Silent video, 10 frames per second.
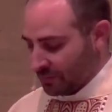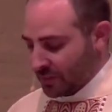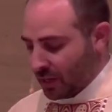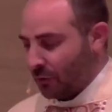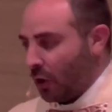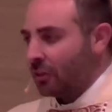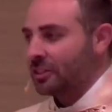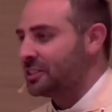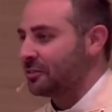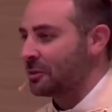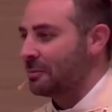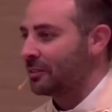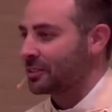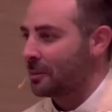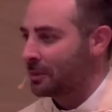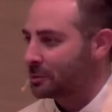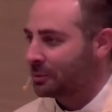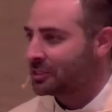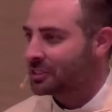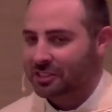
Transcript: of all these different mountaintop experiences,